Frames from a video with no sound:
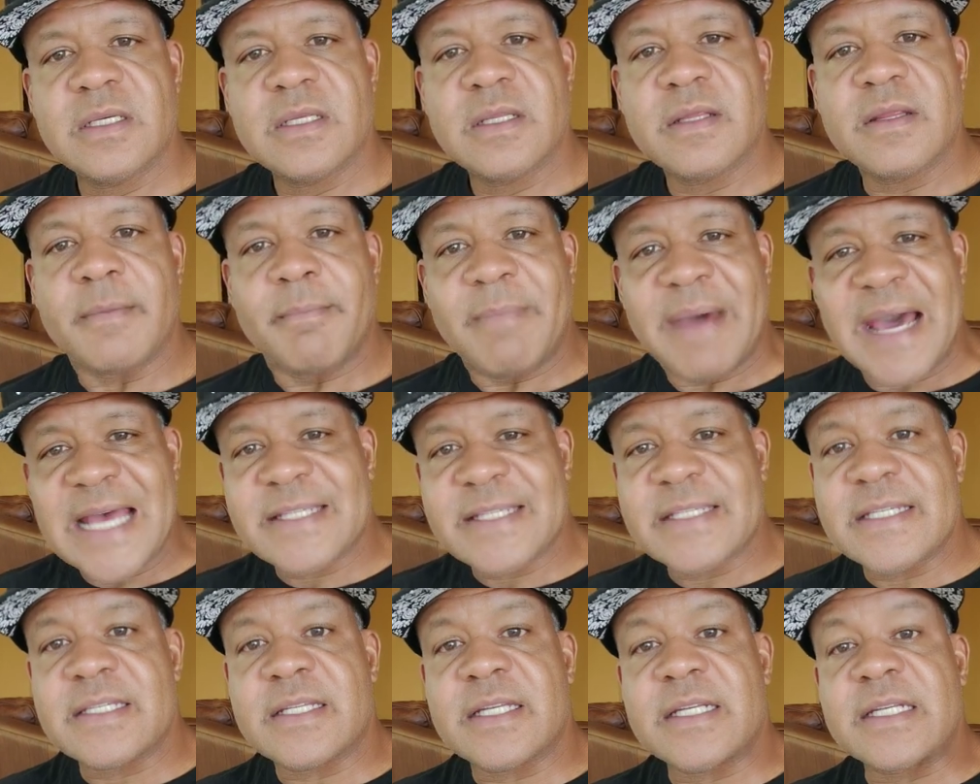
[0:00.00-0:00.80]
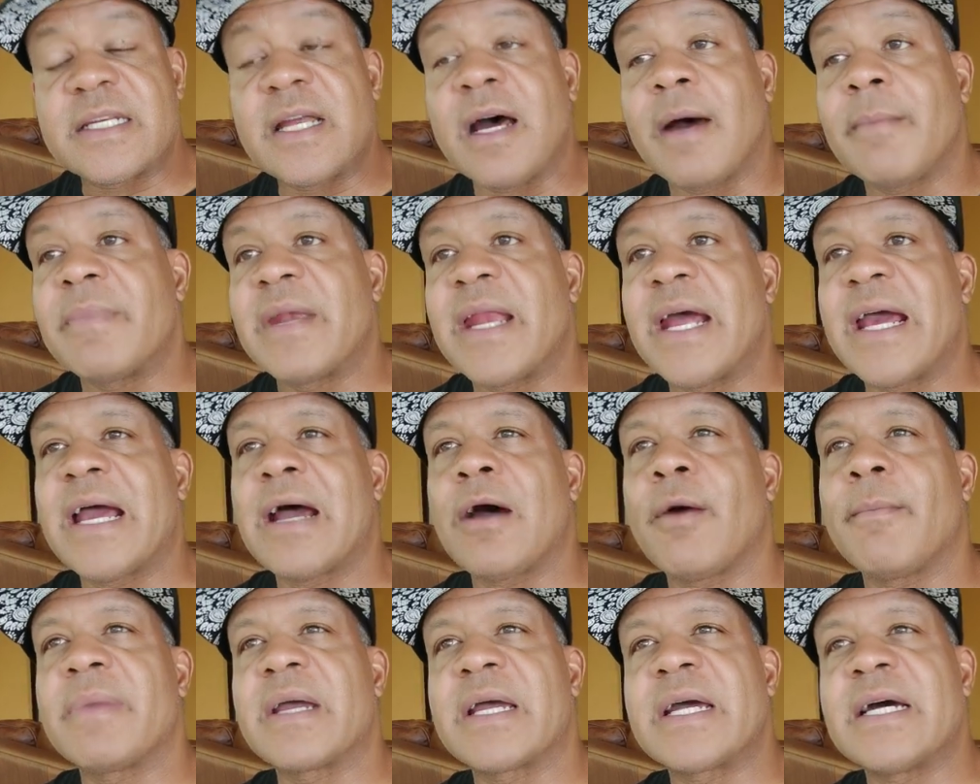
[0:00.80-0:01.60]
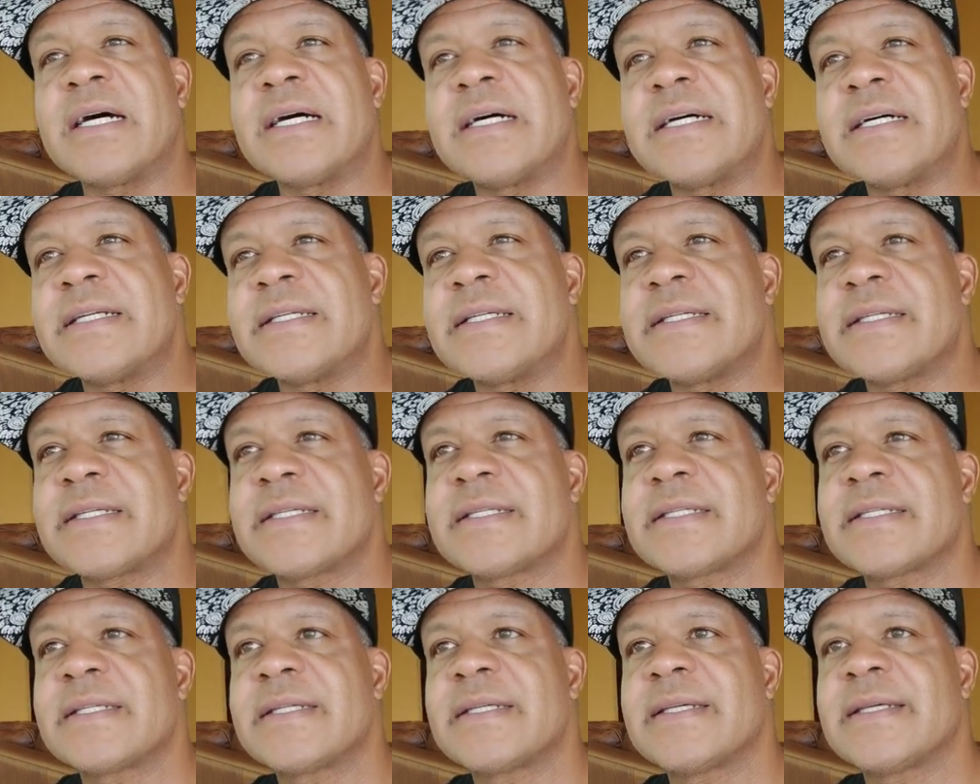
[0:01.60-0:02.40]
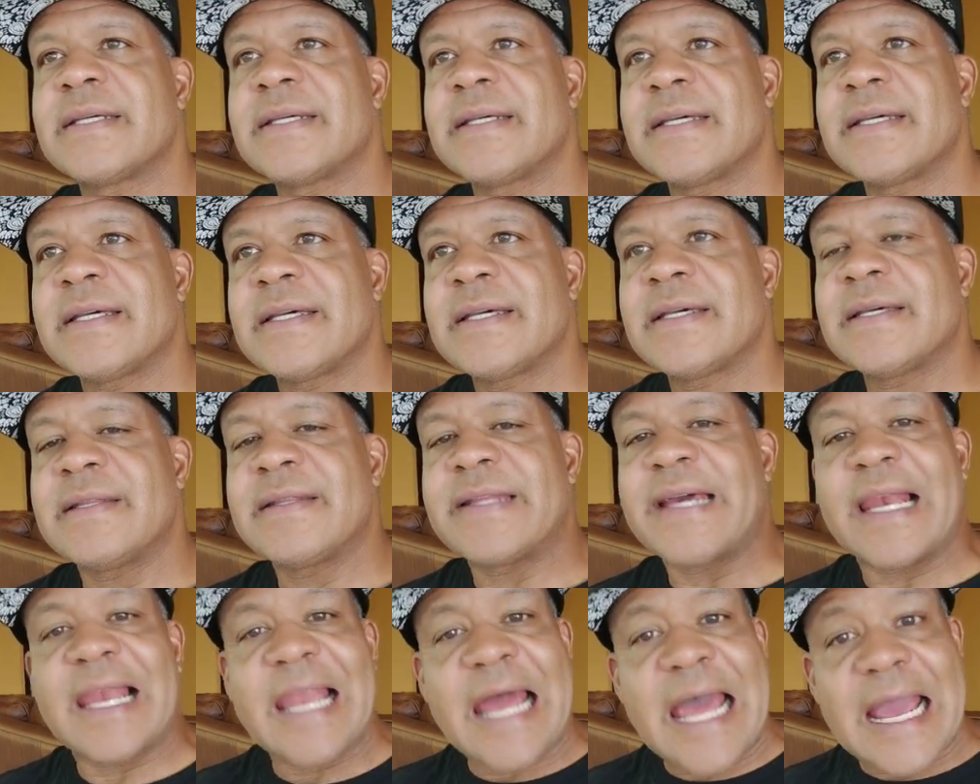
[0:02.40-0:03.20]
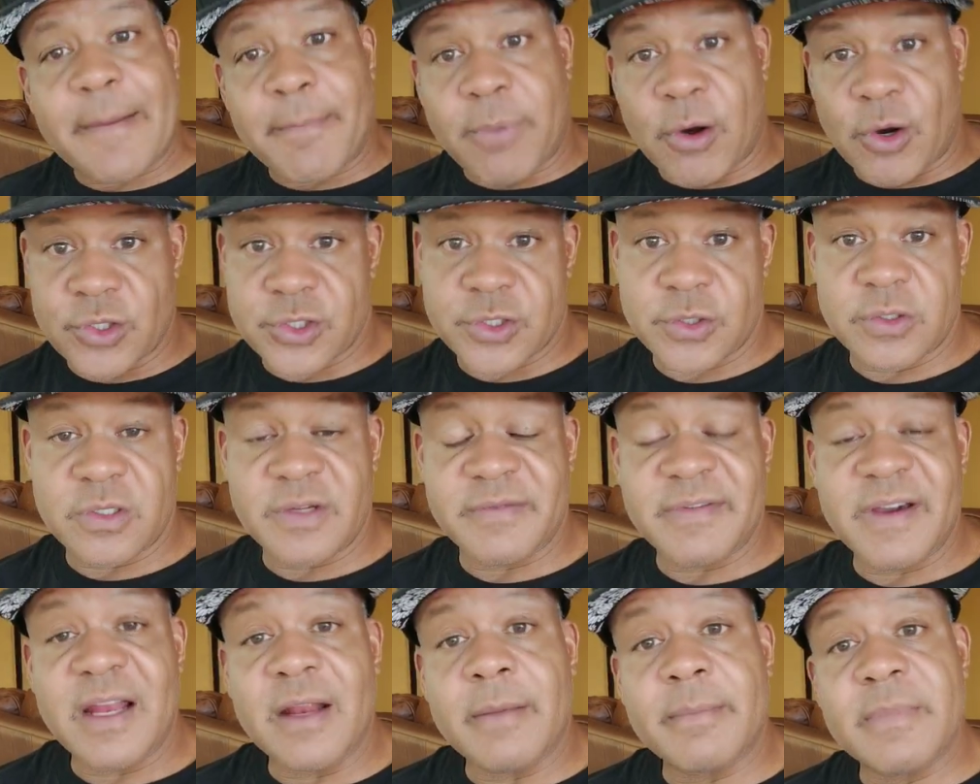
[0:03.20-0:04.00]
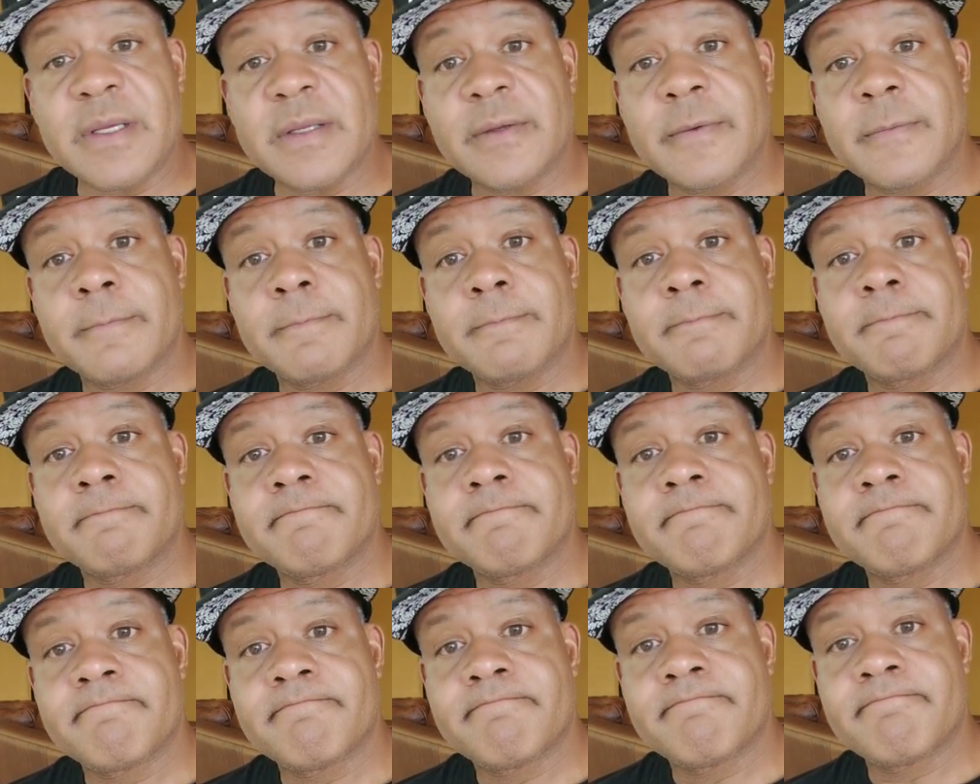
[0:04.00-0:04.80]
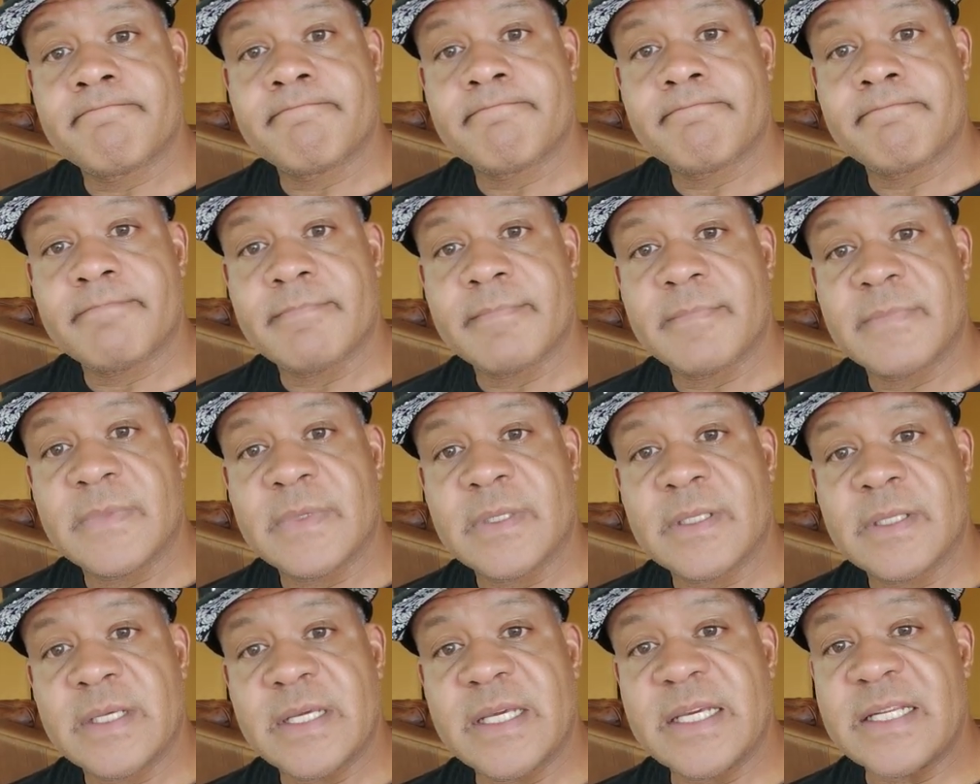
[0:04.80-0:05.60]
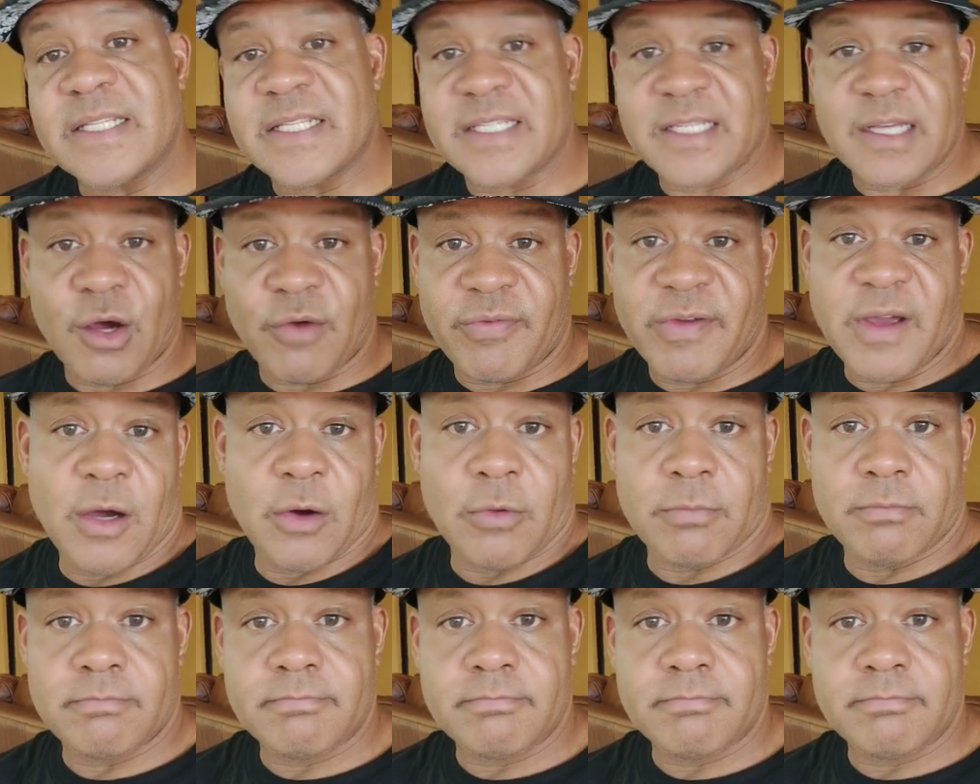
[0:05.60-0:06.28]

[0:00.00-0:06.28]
the masses are dumbed down because they lack personal development and self-help.